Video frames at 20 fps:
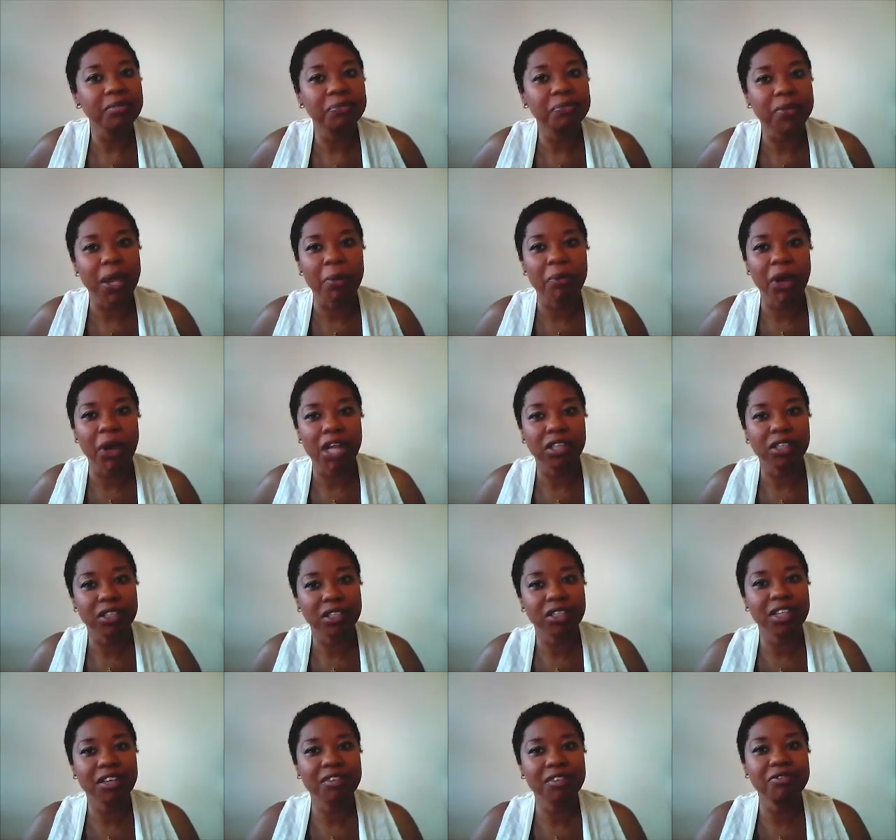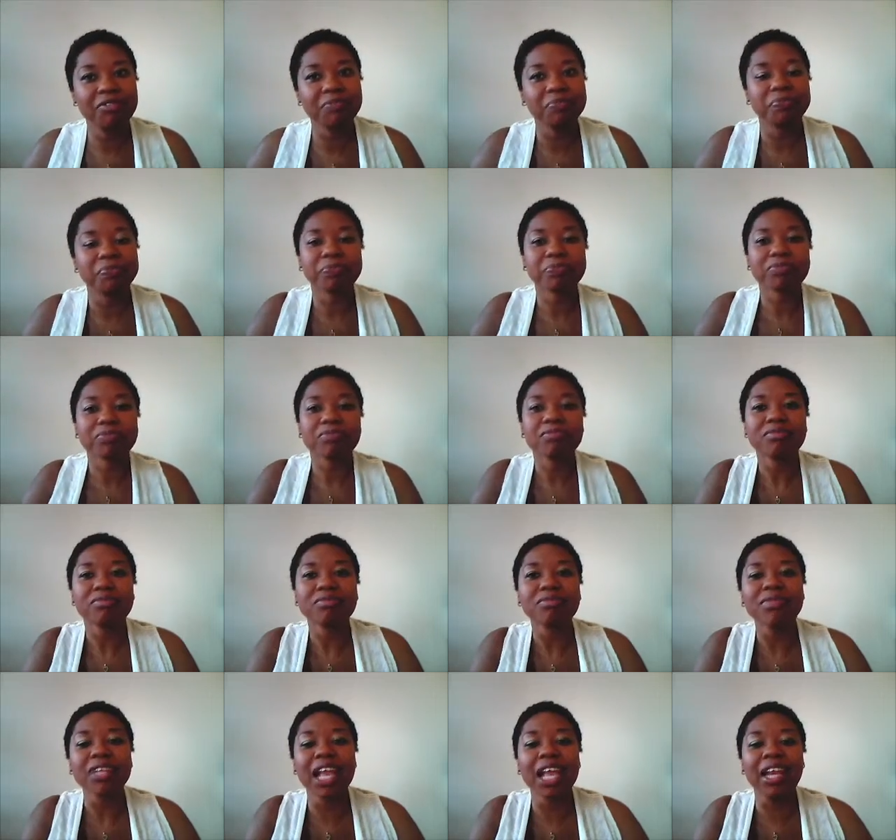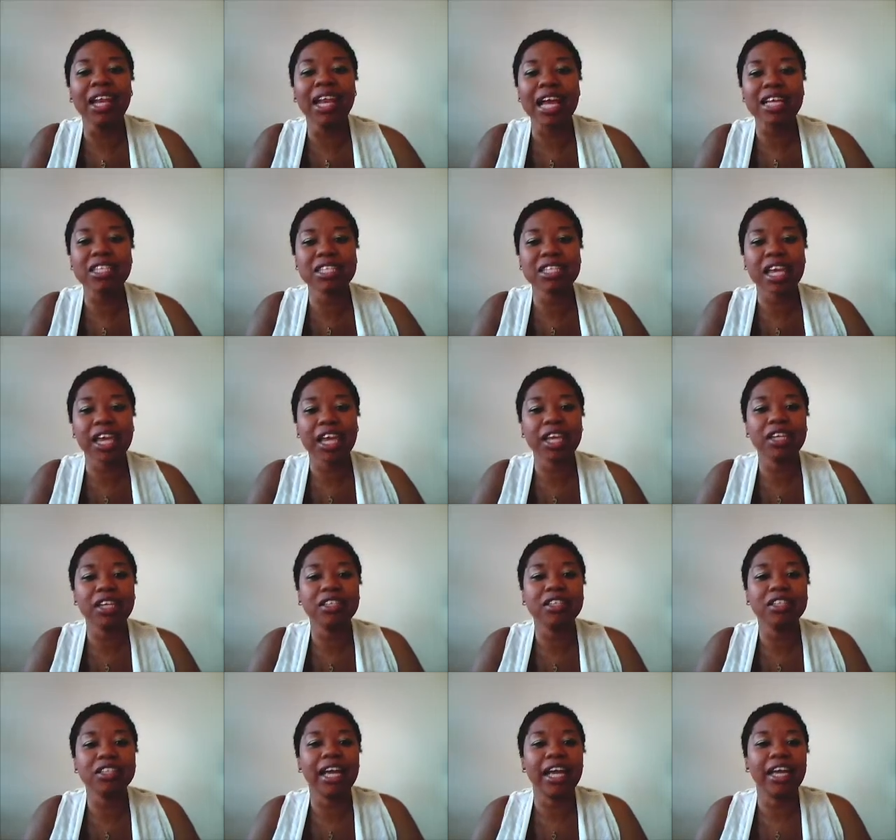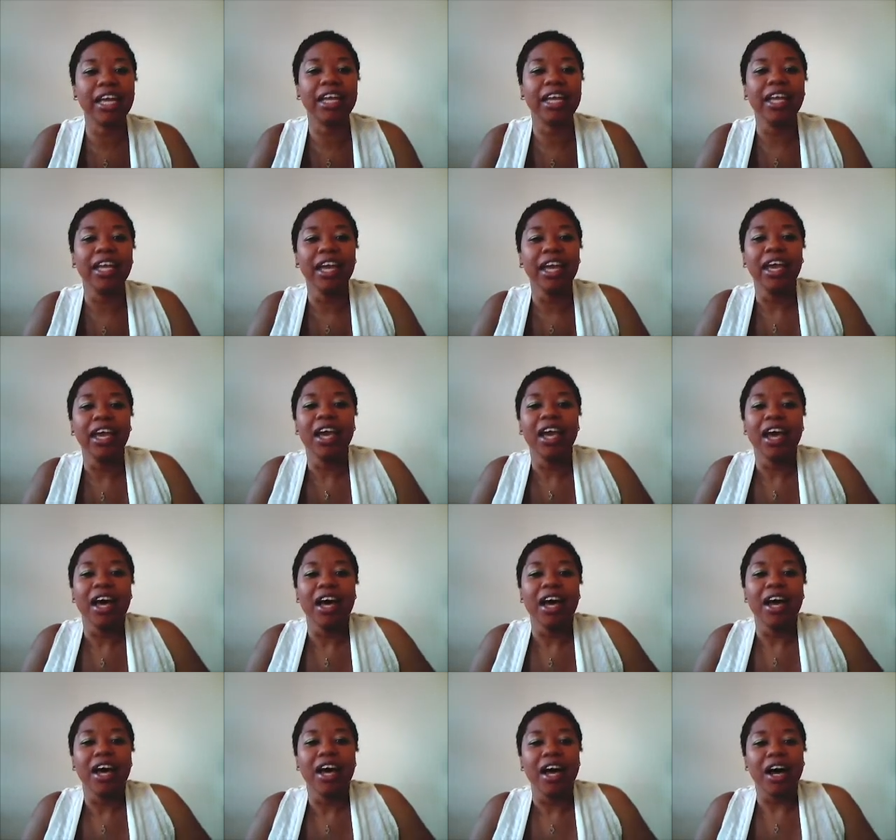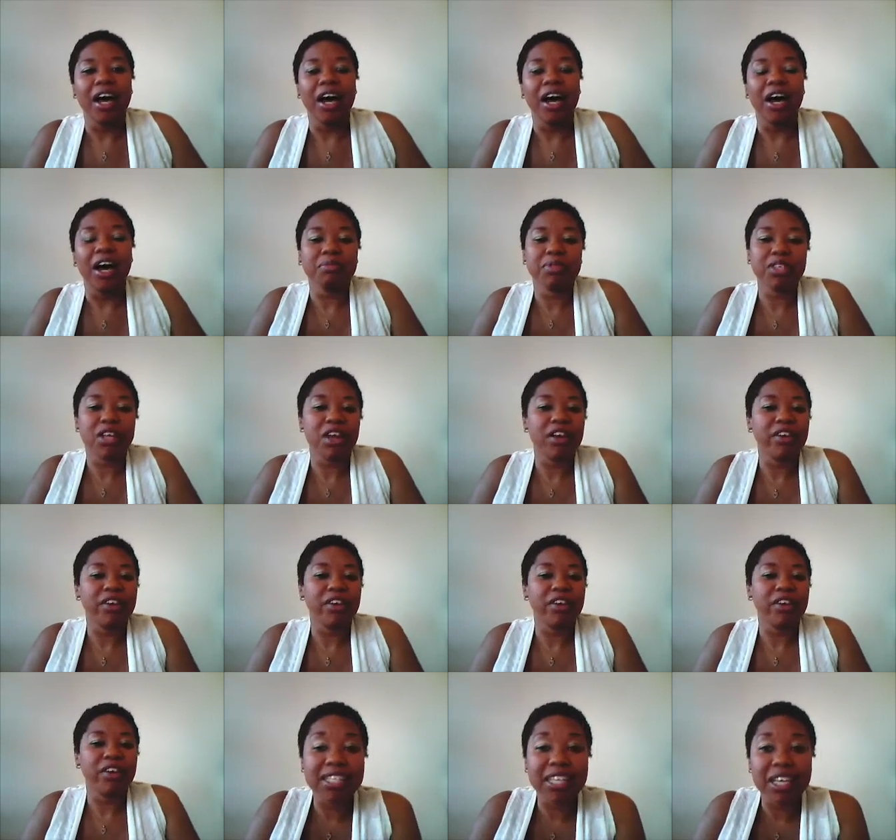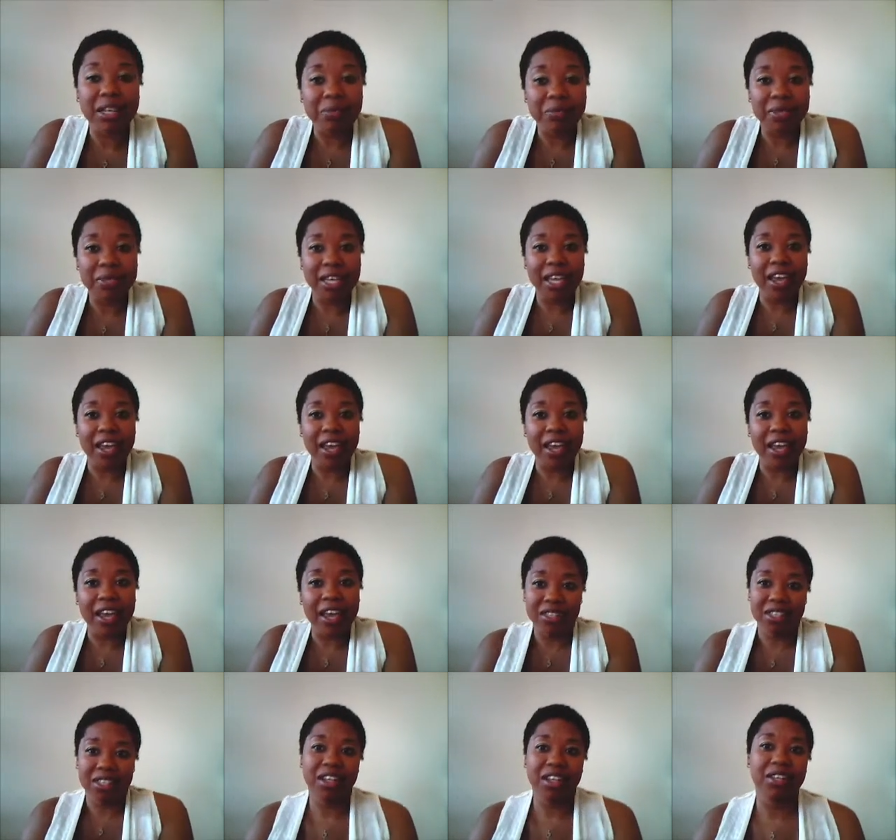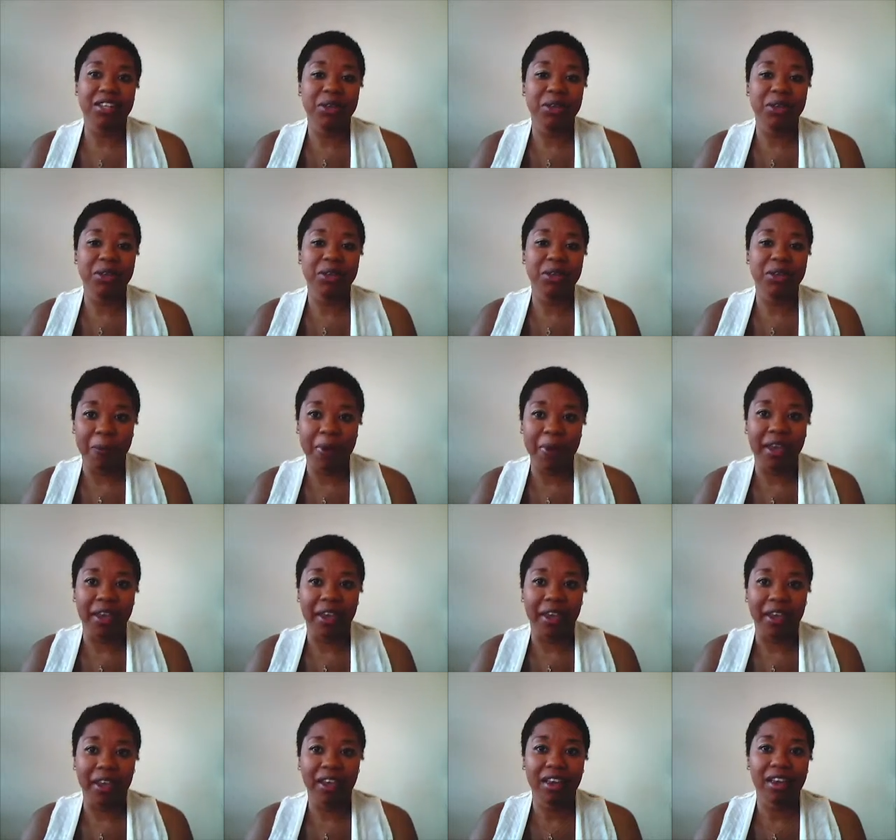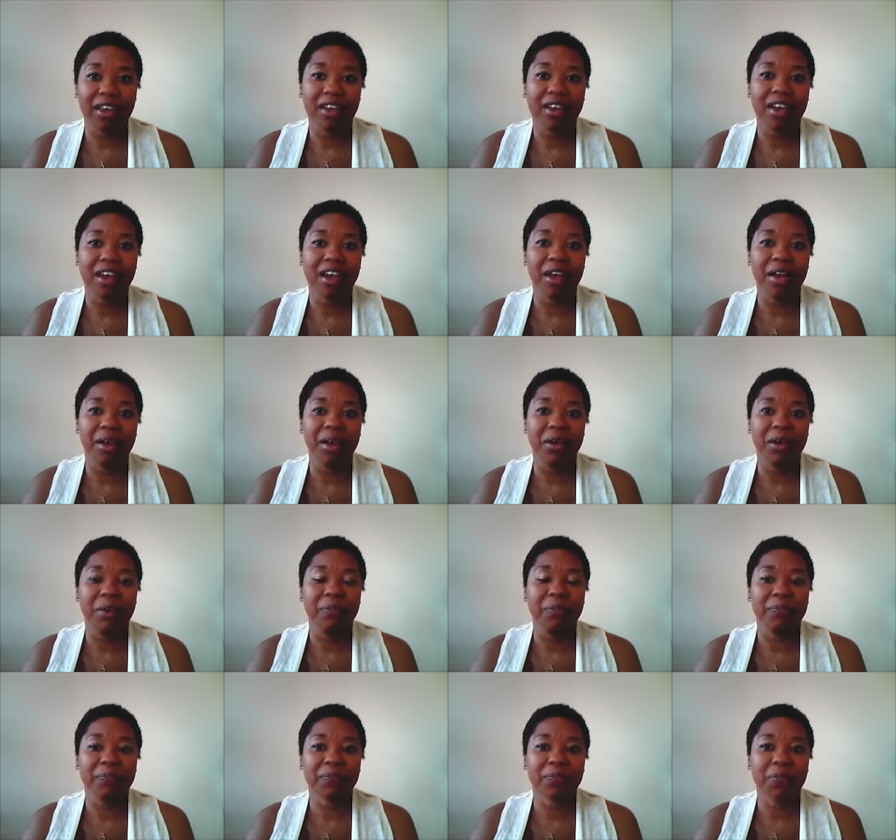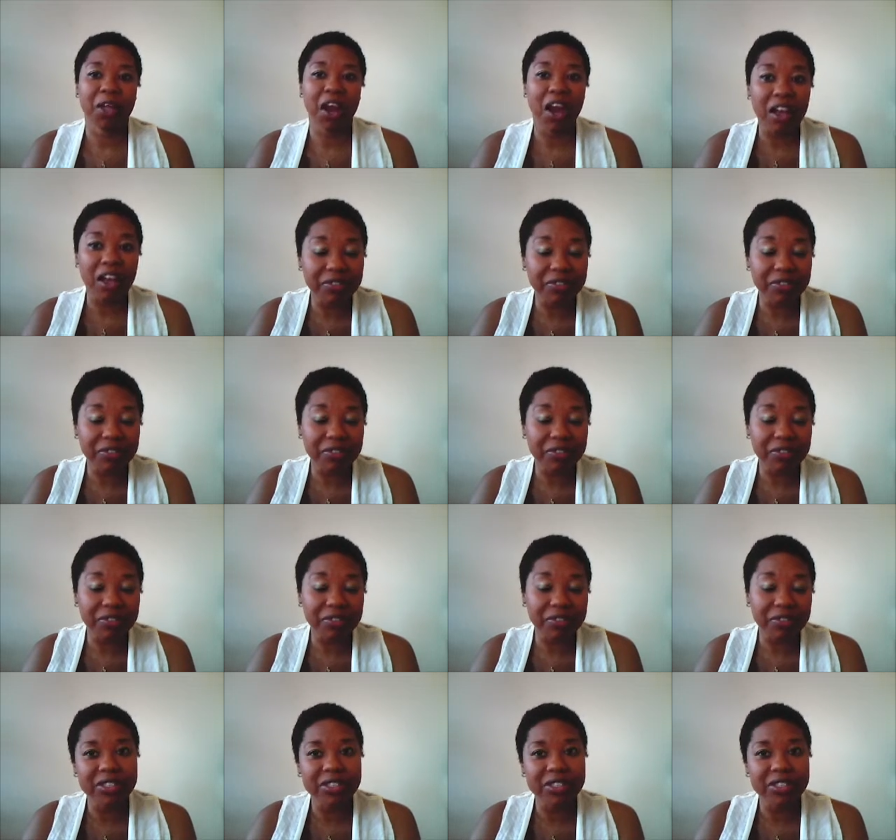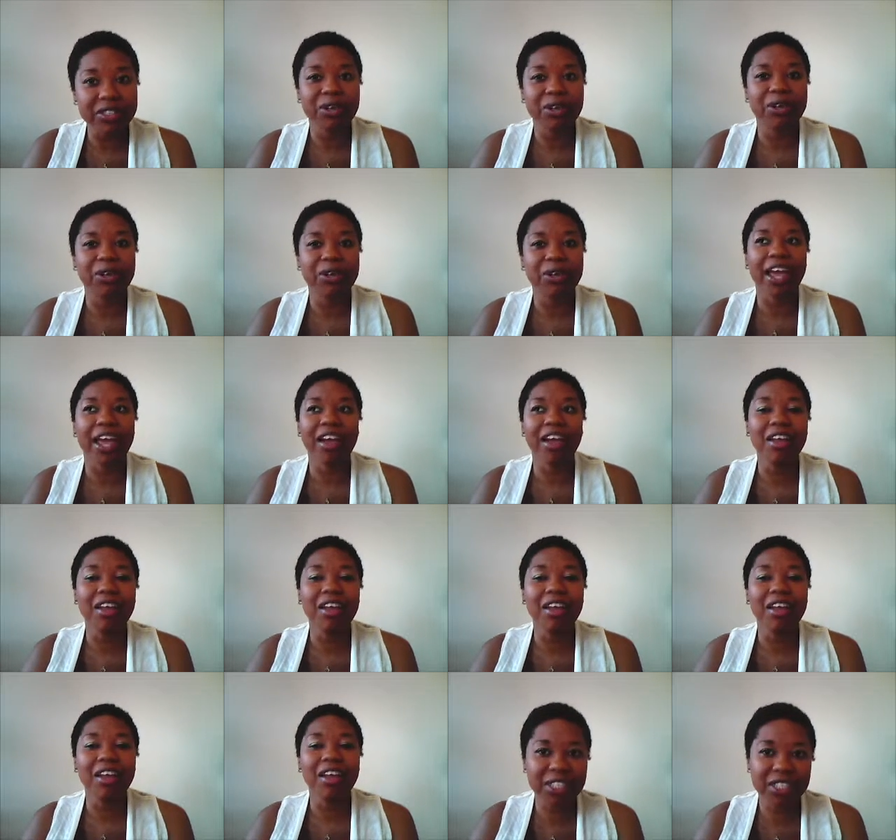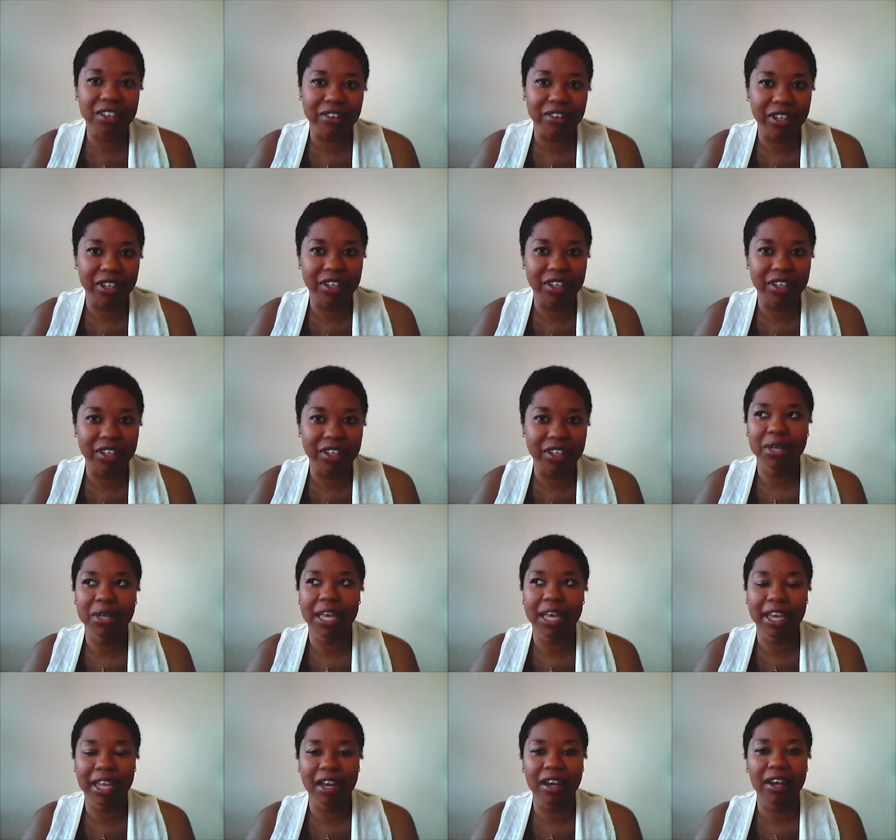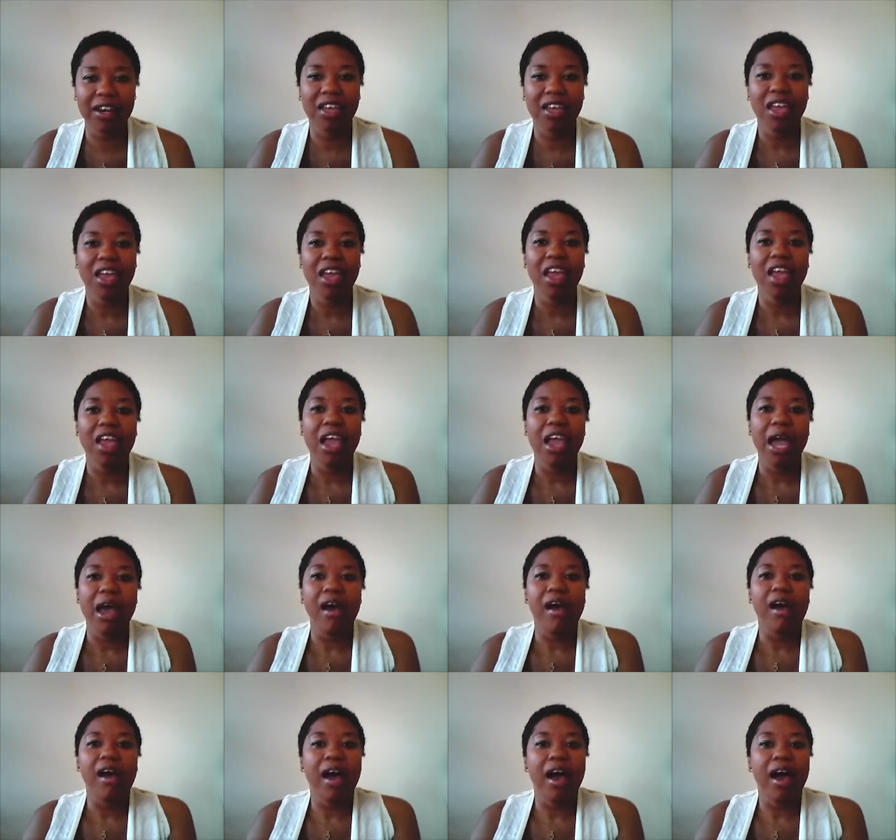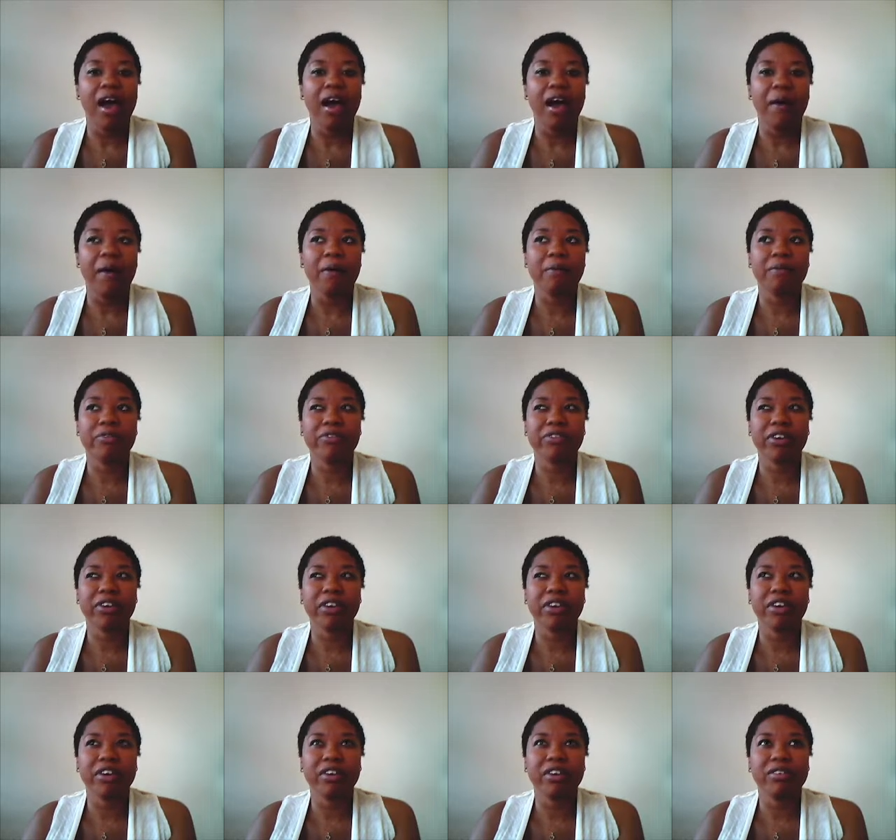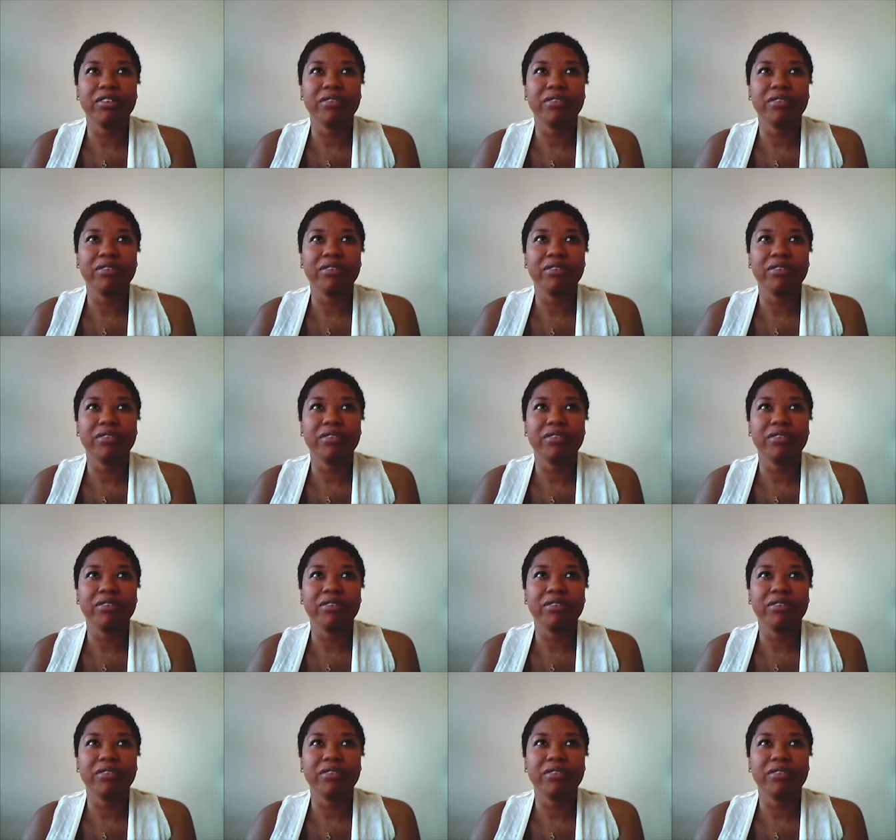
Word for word: I'm positive and last cycle I um, sorry last update I was telling you about my um, cloth diapers so I got the material in um, for